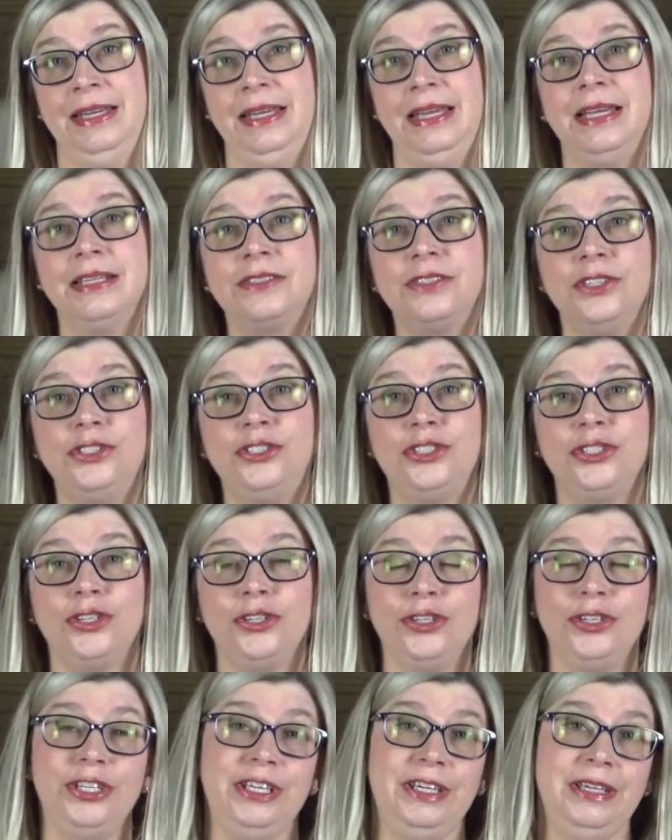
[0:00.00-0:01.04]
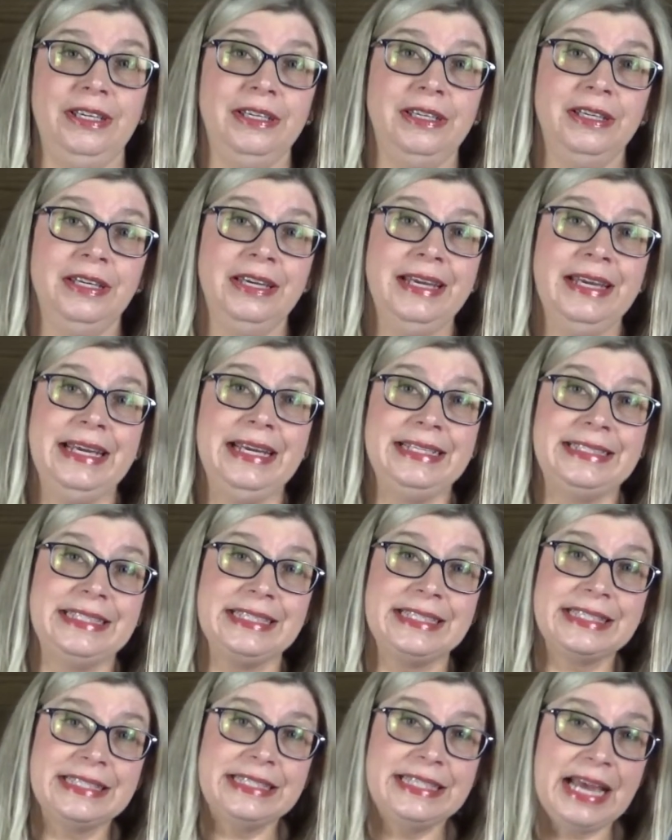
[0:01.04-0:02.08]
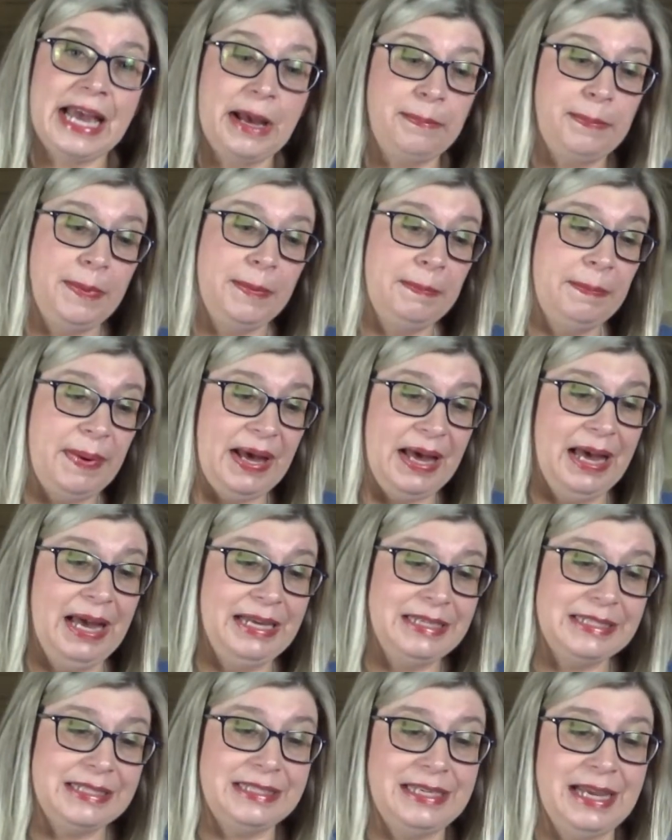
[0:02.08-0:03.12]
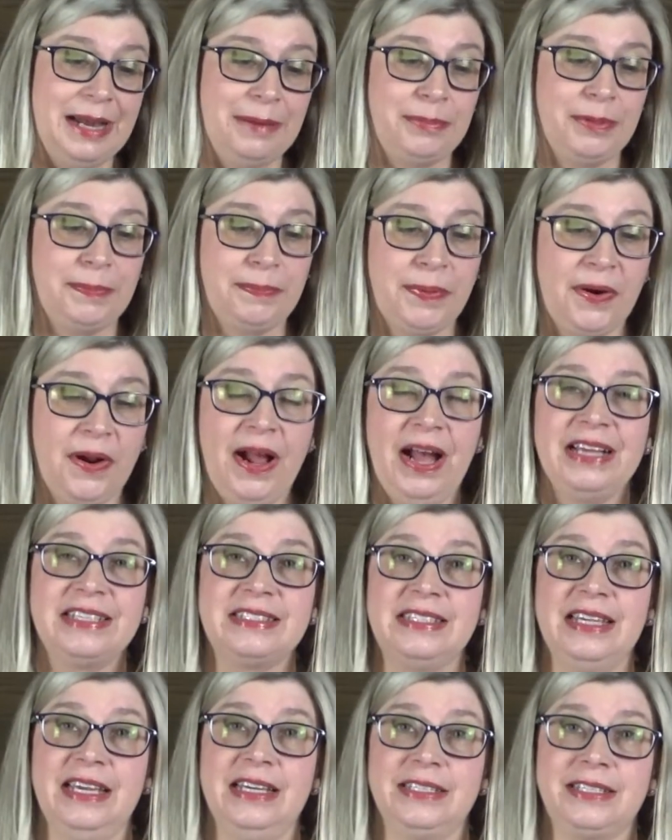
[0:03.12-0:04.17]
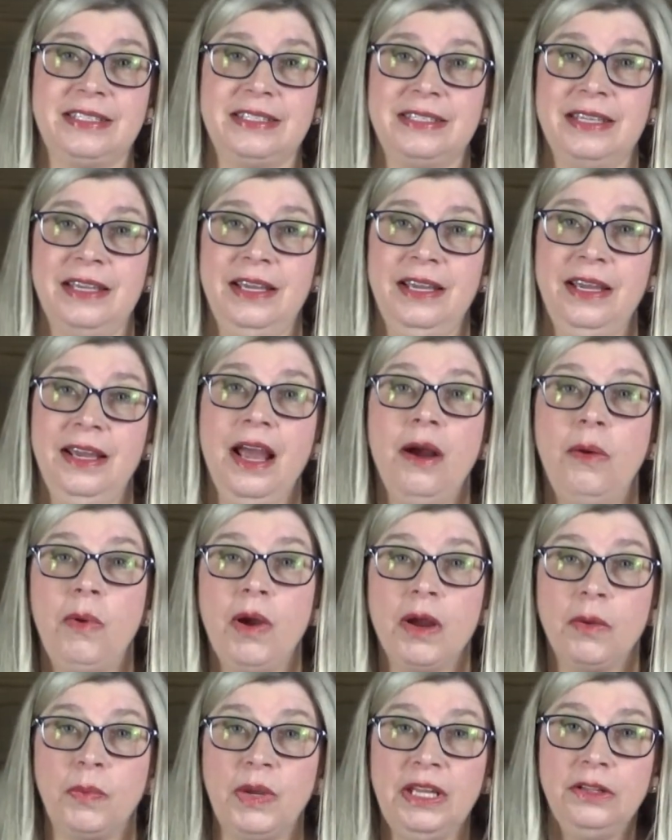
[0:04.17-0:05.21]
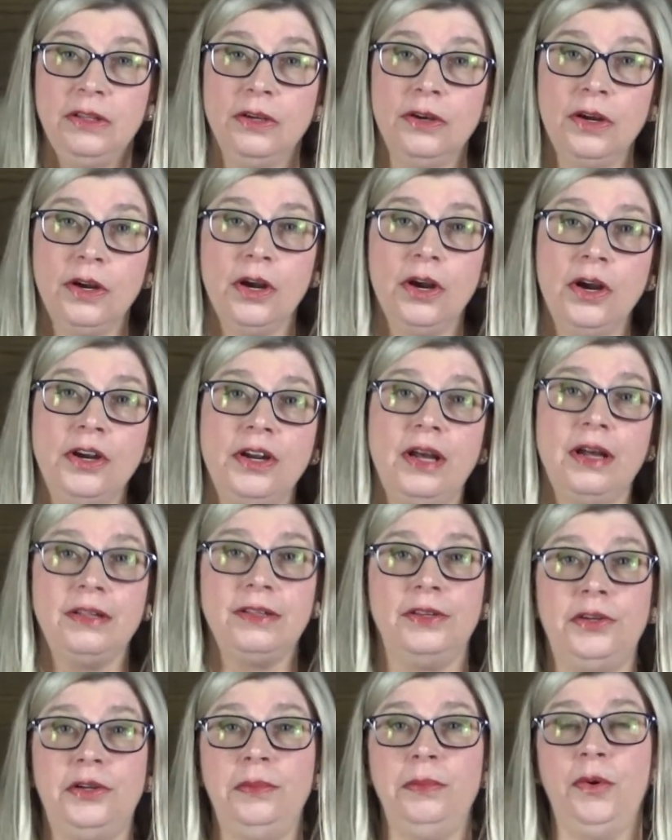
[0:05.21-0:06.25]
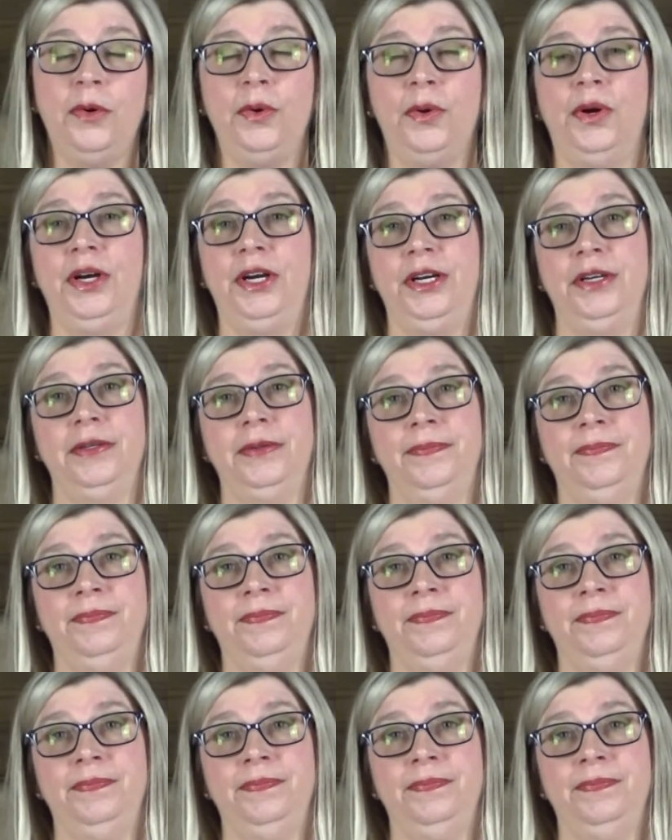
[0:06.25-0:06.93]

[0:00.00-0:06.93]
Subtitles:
It's a journey. It's a step-by-step process where we learn a little more,